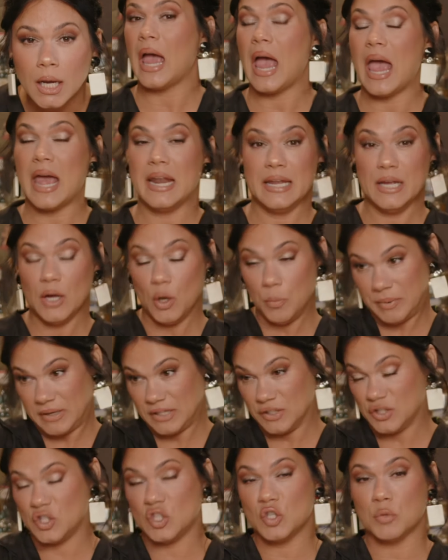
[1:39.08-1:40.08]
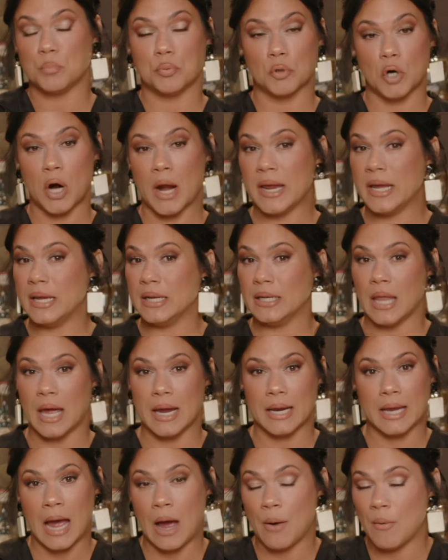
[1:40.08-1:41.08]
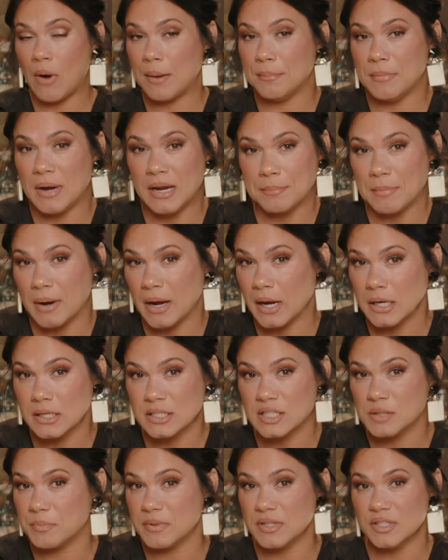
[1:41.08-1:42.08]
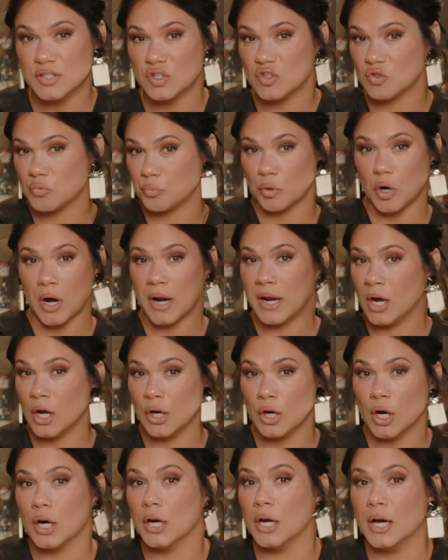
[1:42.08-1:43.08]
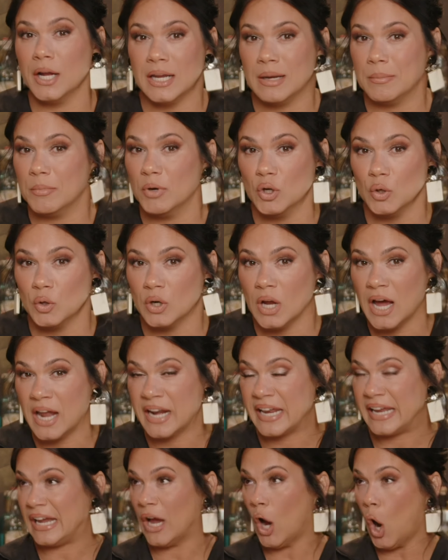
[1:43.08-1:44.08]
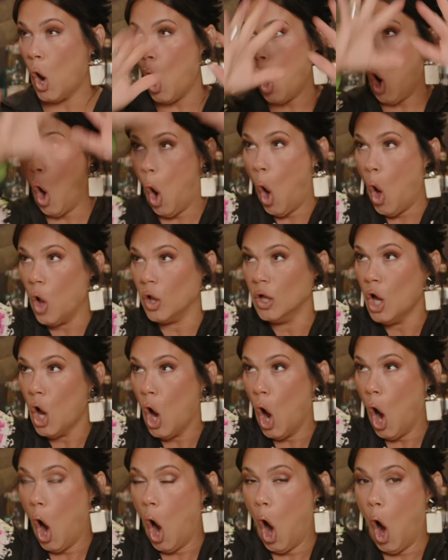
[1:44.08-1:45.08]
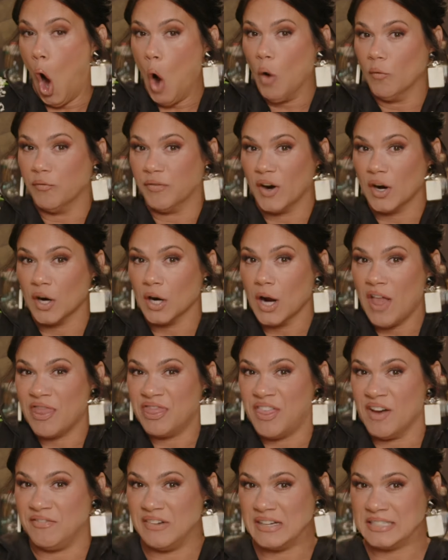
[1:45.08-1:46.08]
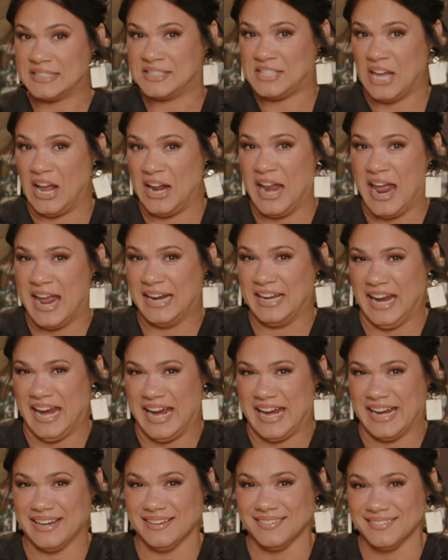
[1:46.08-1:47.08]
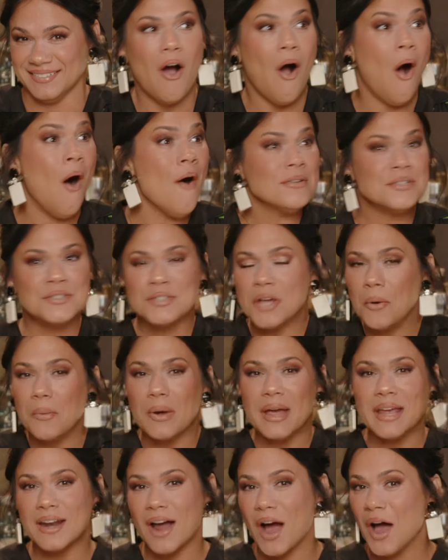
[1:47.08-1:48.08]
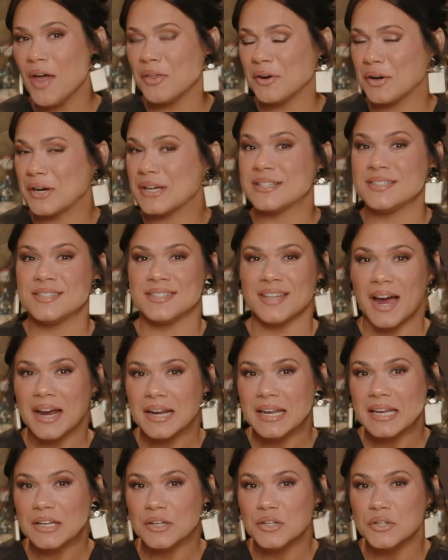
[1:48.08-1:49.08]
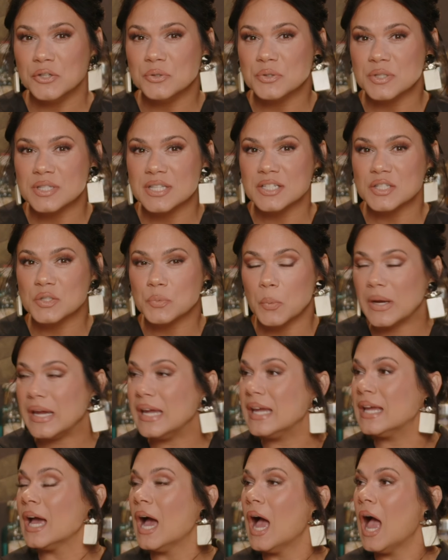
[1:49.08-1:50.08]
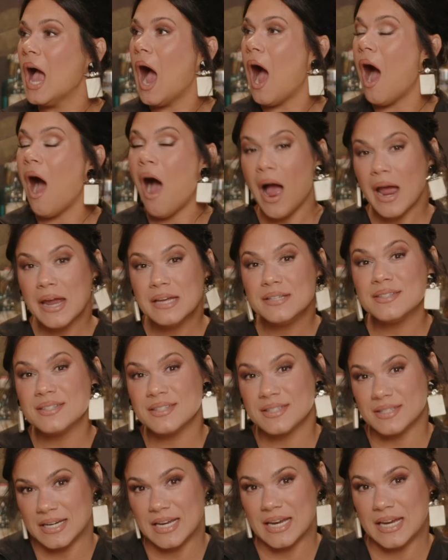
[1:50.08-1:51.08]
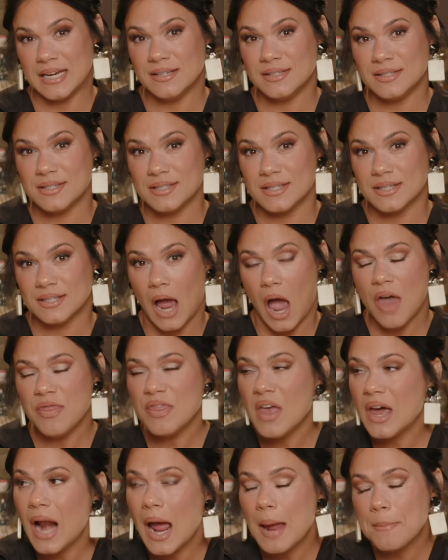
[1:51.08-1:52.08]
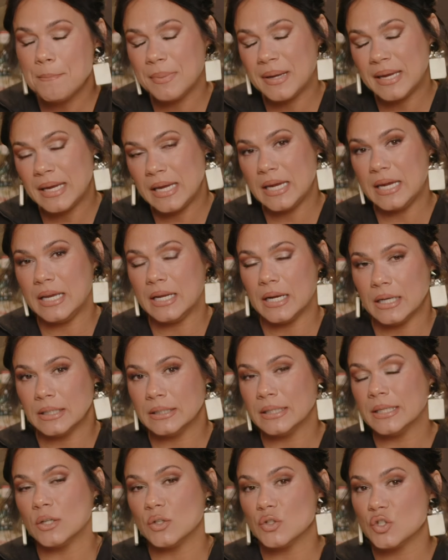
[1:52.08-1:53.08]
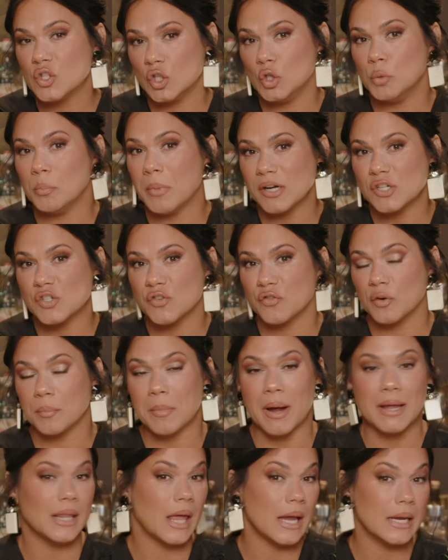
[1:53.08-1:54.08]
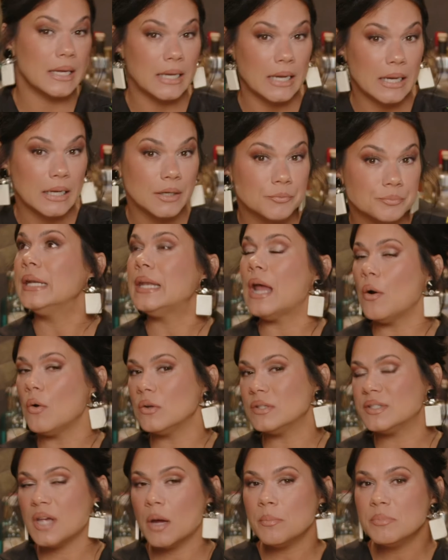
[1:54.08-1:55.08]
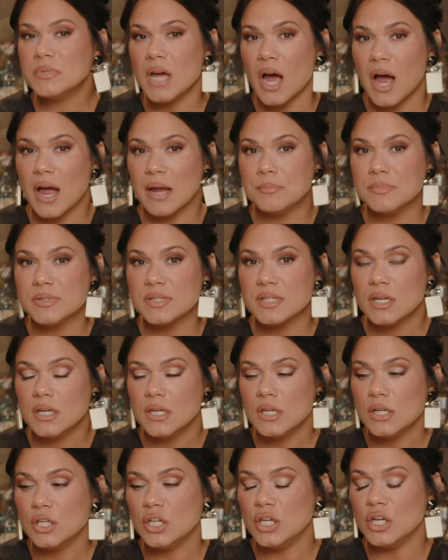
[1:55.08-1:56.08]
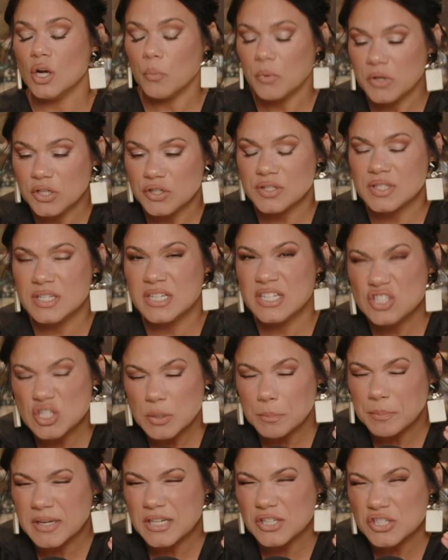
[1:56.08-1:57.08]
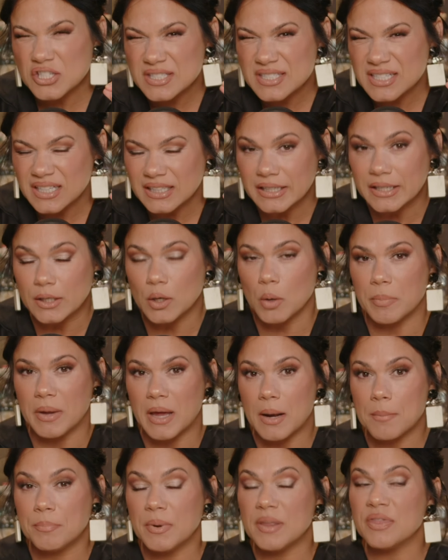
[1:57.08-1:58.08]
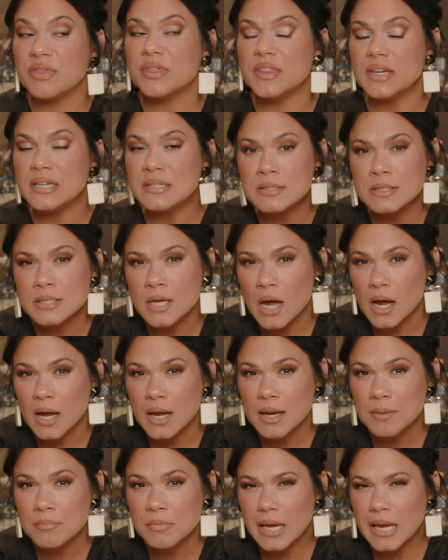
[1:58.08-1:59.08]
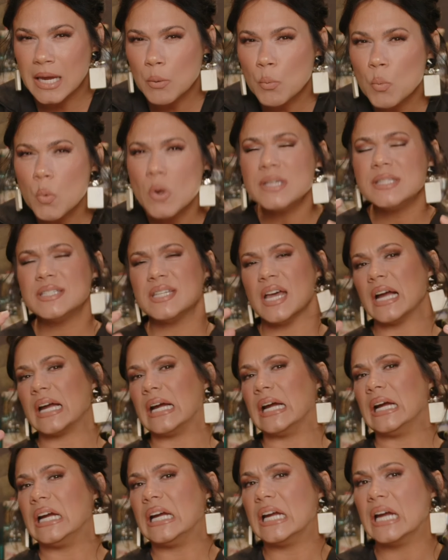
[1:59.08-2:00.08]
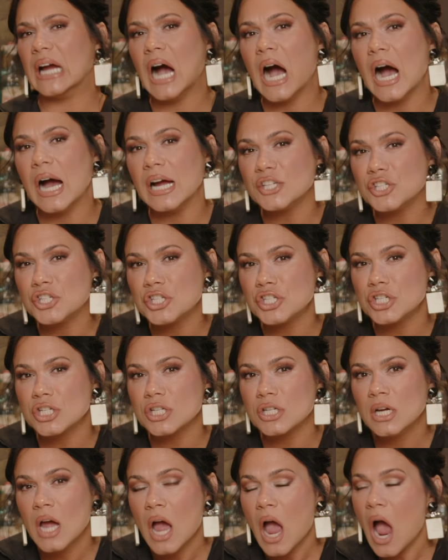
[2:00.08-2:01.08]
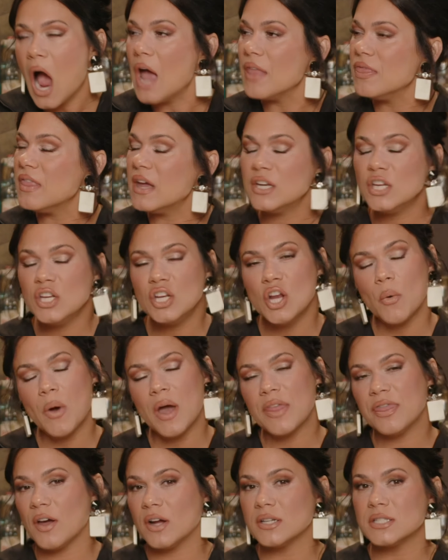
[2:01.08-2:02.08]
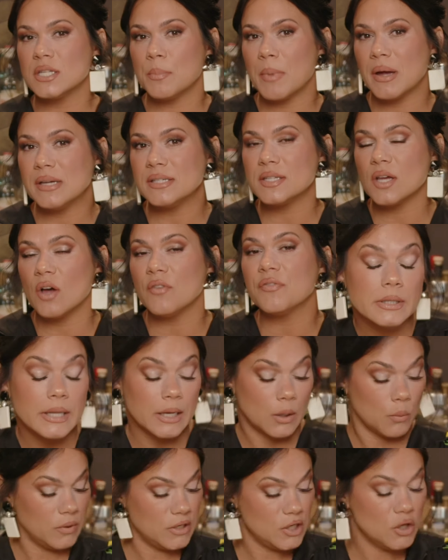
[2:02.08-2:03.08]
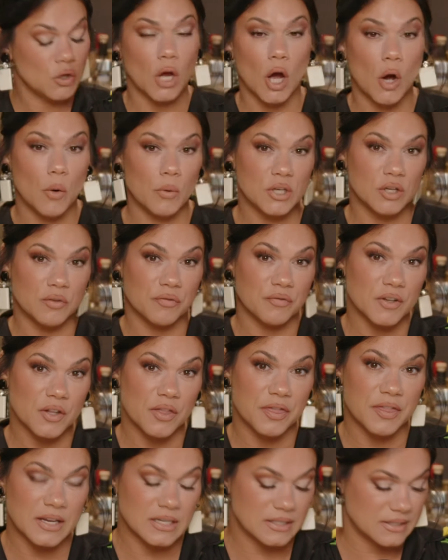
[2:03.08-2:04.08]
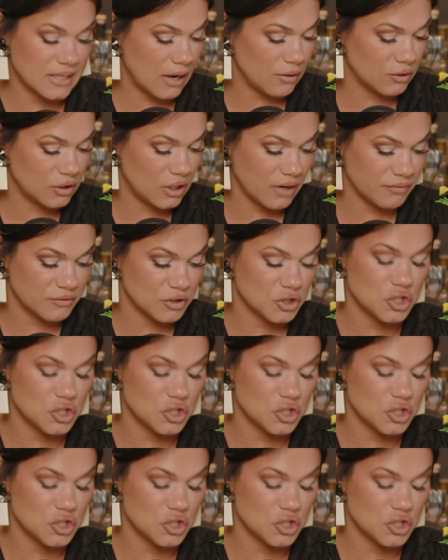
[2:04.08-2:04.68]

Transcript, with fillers: and he'll be spraying like how I made my husband spray on our honeymoon, honey, all over the vicinity. Also, in other exciting news this week, I sneezed and then I peed a little too much for my liking. Now, sometimes, you know, when you sneeze, you pee just a little bit, but this time it was a gush. And then, you know, I thought to myself, like when you go and you fill things out and you have to